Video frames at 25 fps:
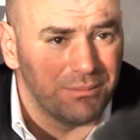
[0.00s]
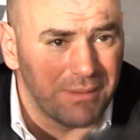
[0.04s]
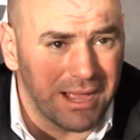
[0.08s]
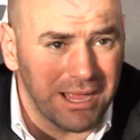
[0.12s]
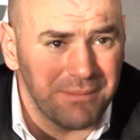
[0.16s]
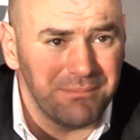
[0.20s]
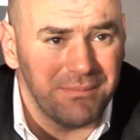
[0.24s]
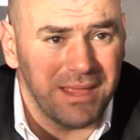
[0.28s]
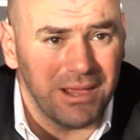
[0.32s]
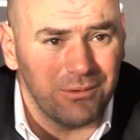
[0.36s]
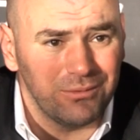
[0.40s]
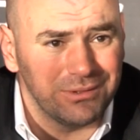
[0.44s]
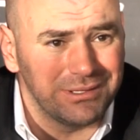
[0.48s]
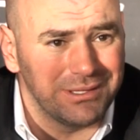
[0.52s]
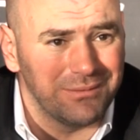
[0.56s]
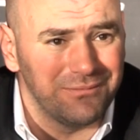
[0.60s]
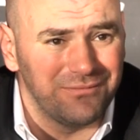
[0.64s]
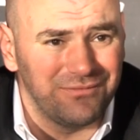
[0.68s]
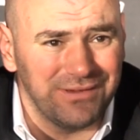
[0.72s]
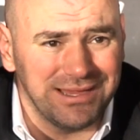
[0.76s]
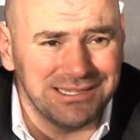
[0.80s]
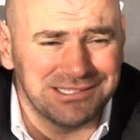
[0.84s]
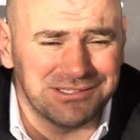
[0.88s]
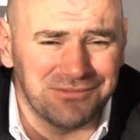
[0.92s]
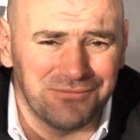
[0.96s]
I met with
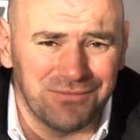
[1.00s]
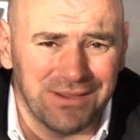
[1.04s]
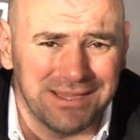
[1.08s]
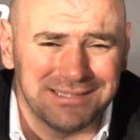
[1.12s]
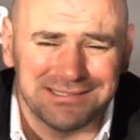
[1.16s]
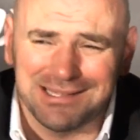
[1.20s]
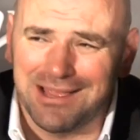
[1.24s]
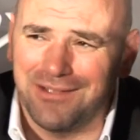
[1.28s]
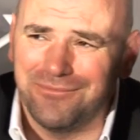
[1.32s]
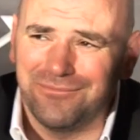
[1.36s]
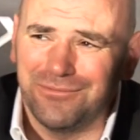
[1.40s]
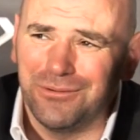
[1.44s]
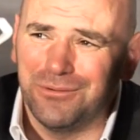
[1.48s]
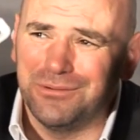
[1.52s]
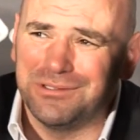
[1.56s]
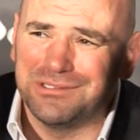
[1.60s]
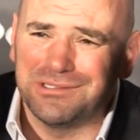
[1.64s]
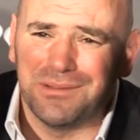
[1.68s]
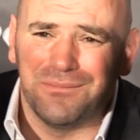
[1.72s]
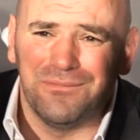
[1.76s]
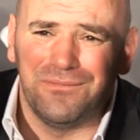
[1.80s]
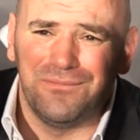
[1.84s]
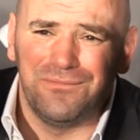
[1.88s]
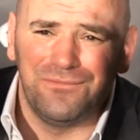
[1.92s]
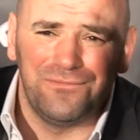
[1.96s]
them face to face. I flew to
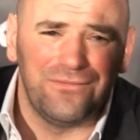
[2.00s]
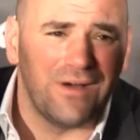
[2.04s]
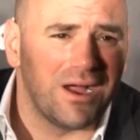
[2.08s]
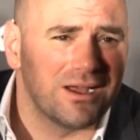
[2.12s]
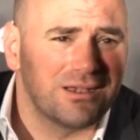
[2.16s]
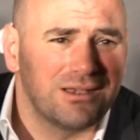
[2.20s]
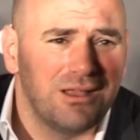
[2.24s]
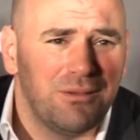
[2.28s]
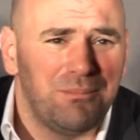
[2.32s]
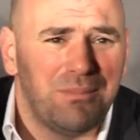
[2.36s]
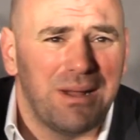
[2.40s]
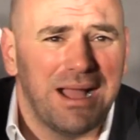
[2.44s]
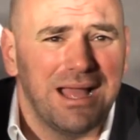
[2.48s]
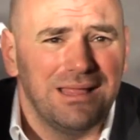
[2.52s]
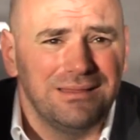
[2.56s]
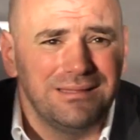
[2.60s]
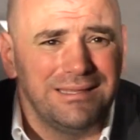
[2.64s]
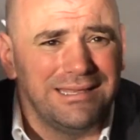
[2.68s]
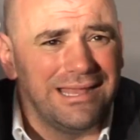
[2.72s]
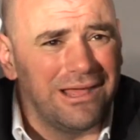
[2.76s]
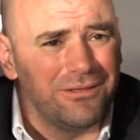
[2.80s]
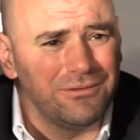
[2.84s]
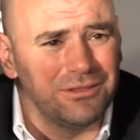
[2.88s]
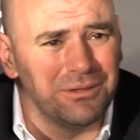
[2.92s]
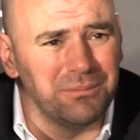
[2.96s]
some fucked up
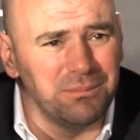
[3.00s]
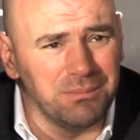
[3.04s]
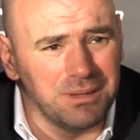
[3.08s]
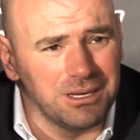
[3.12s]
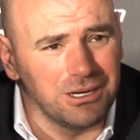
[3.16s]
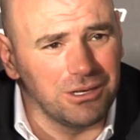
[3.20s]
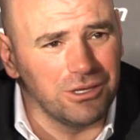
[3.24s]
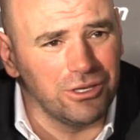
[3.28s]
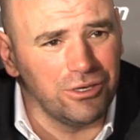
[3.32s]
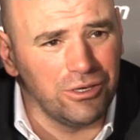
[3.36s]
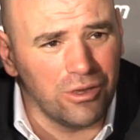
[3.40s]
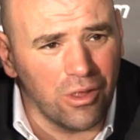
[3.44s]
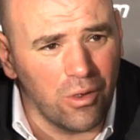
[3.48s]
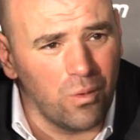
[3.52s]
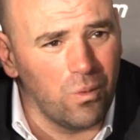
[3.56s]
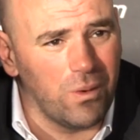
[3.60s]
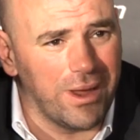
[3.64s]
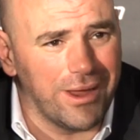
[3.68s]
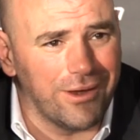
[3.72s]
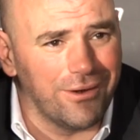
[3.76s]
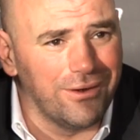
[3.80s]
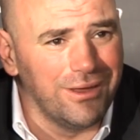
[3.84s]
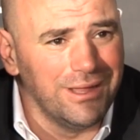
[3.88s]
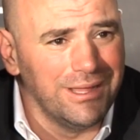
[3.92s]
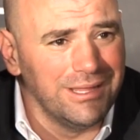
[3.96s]
island out in the middle of
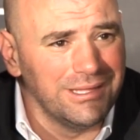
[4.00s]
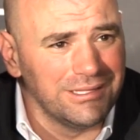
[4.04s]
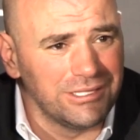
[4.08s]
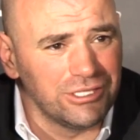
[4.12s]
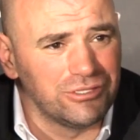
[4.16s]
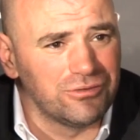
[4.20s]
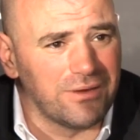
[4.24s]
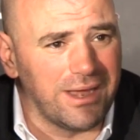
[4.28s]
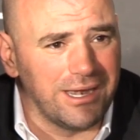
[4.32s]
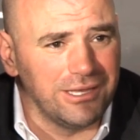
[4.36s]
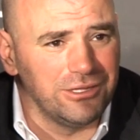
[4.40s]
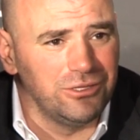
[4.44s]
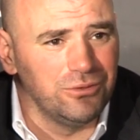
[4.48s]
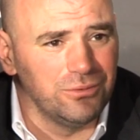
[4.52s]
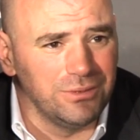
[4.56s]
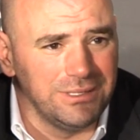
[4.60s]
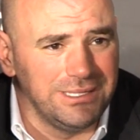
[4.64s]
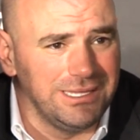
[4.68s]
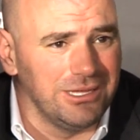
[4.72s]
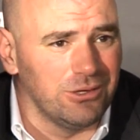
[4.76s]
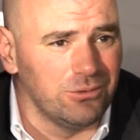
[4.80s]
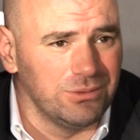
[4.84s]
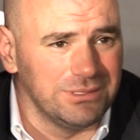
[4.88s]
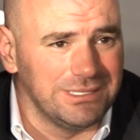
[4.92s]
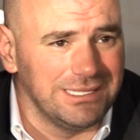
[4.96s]
nowhere to try to do a
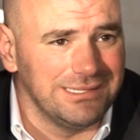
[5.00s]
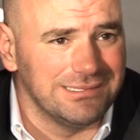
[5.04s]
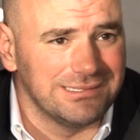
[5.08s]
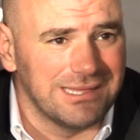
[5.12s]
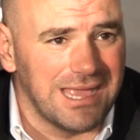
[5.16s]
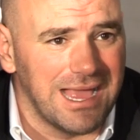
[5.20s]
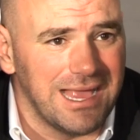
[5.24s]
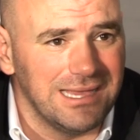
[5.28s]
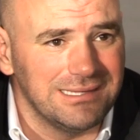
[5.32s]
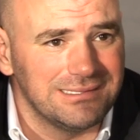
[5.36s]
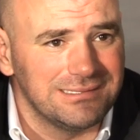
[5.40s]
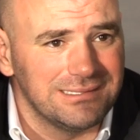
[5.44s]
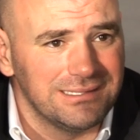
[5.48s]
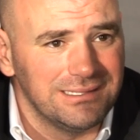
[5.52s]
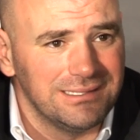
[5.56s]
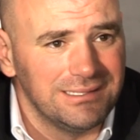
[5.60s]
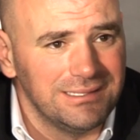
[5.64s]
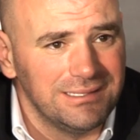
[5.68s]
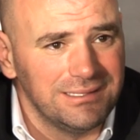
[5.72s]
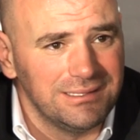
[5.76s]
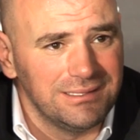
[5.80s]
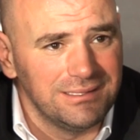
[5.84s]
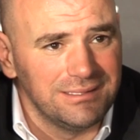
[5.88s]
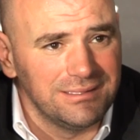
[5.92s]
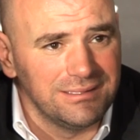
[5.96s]
deal with these guys.
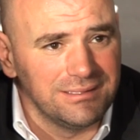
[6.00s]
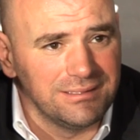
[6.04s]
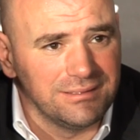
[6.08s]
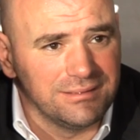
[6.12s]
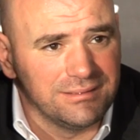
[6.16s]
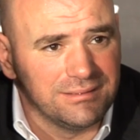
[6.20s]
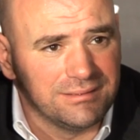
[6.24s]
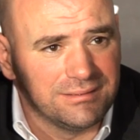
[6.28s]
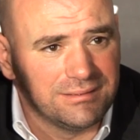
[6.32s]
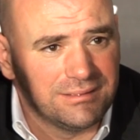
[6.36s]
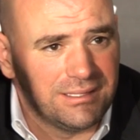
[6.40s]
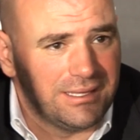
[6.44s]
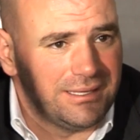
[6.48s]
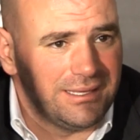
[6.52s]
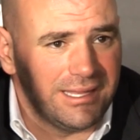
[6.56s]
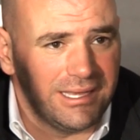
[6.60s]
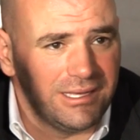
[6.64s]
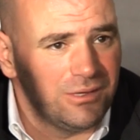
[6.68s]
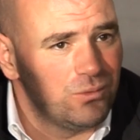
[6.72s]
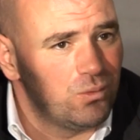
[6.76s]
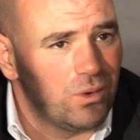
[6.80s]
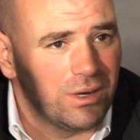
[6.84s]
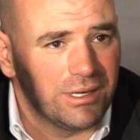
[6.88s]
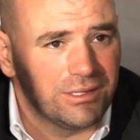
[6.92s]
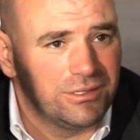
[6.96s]
And
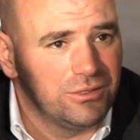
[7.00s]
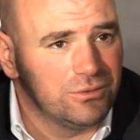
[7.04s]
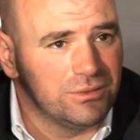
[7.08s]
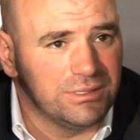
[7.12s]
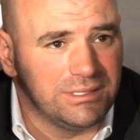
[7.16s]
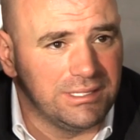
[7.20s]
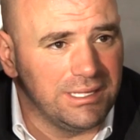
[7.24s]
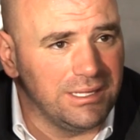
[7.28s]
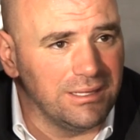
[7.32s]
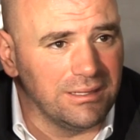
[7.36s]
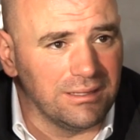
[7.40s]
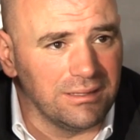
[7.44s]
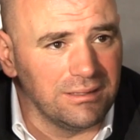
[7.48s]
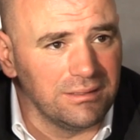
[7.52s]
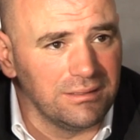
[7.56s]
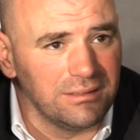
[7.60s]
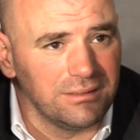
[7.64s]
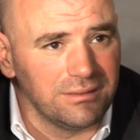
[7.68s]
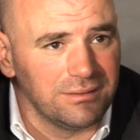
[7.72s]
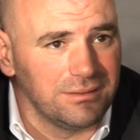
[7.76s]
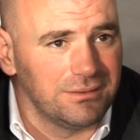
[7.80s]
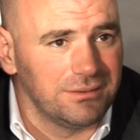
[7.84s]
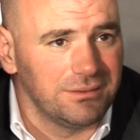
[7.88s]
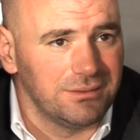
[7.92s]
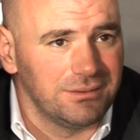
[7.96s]
they didn't want to do a deal.
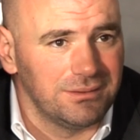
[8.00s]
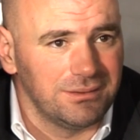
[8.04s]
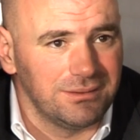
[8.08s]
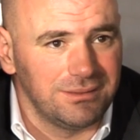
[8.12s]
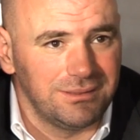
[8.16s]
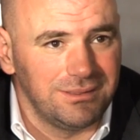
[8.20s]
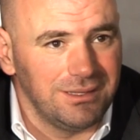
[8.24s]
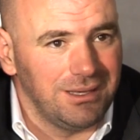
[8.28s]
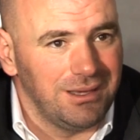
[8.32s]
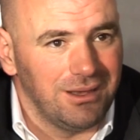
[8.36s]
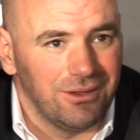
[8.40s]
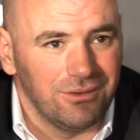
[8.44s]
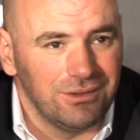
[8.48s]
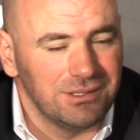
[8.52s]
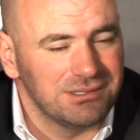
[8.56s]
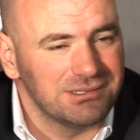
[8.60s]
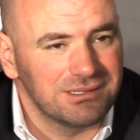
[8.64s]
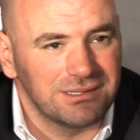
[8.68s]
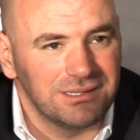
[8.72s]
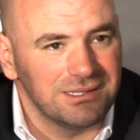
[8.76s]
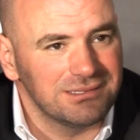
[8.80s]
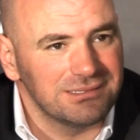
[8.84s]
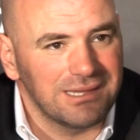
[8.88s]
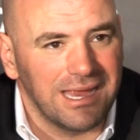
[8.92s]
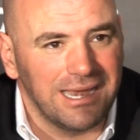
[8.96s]
You know,
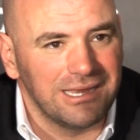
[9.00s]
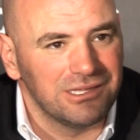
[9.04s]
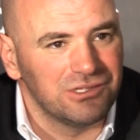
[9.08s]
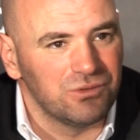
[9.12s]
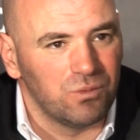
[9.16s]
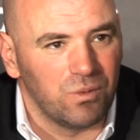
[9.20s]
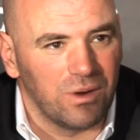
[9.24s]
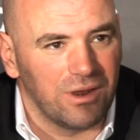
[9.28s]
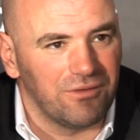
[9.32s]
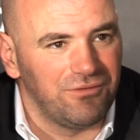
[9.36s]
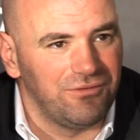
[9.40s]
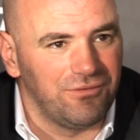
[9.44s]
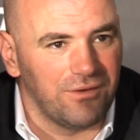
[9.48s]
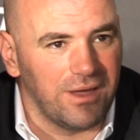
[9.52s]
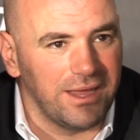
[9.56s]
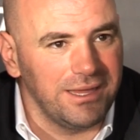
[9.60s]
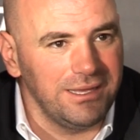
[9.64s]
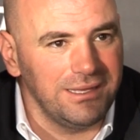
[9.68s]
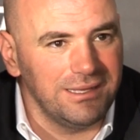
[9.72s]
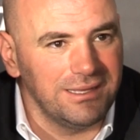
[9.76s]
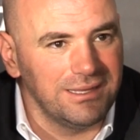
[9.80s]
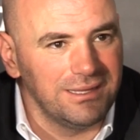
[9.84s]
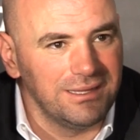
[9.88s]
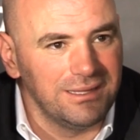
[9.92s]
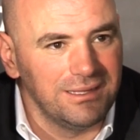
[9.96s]
this guy doesn't want to
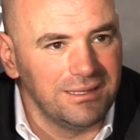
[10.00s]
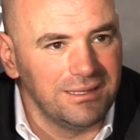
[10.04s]
fight.